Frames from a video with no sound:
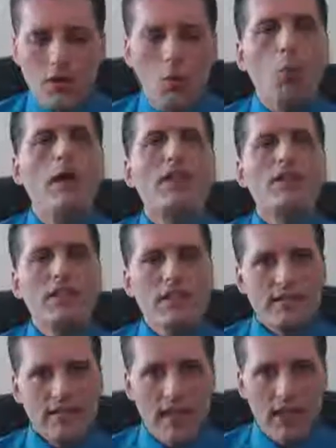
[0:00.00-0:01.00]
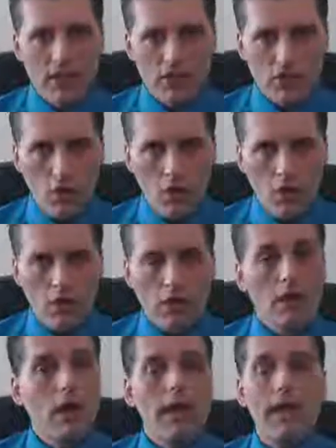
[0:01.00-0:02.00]
What does this tell us
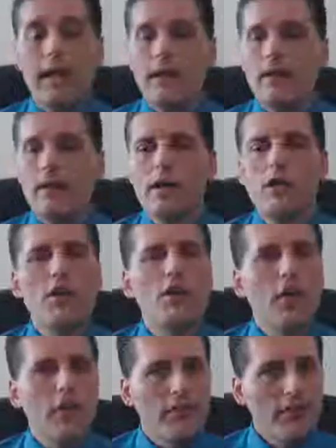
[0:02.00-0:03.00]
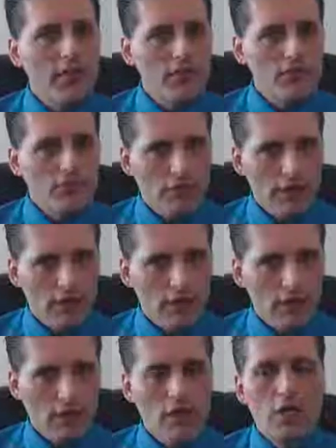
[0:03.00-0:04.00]
all? Again, nothing is
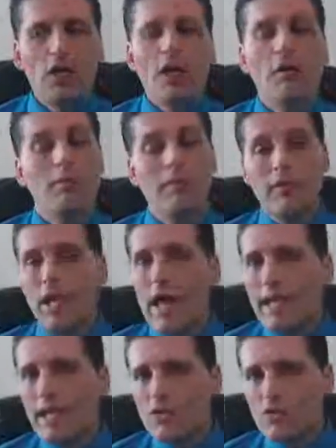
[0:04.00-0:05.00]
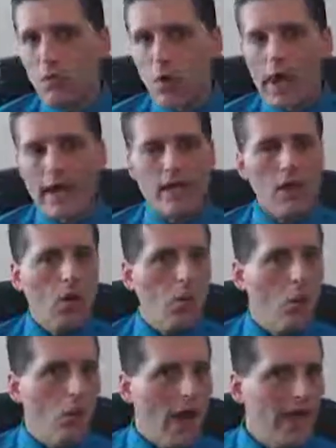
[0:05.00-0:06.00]
real. Black is white.
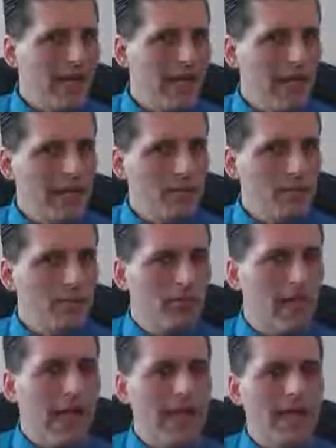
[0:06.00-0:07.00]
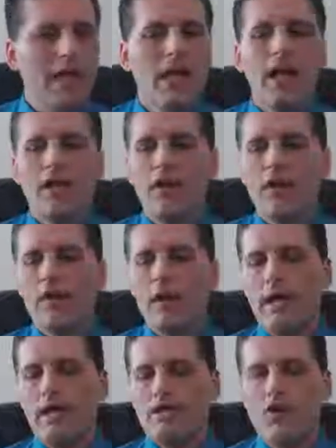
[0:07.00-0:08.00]
White is black. There
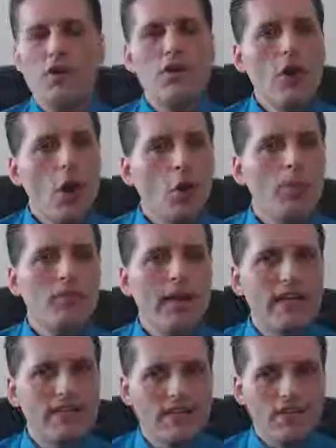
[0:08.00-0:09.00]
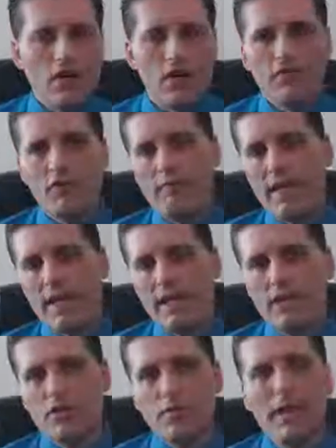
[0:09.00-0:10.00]
is no price discovery
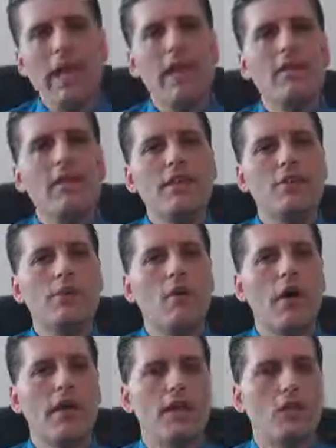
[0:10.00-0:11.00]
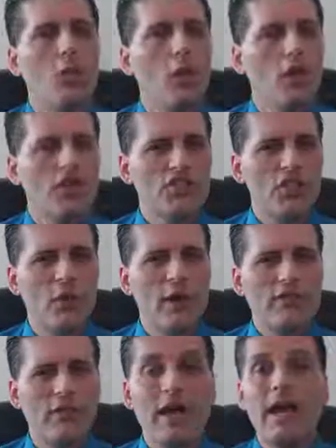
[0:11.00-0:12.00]
mechanism in this market
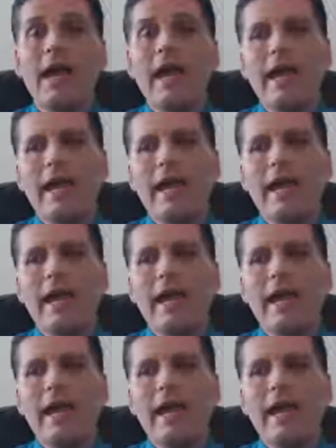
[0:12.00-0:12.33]
whatsoever.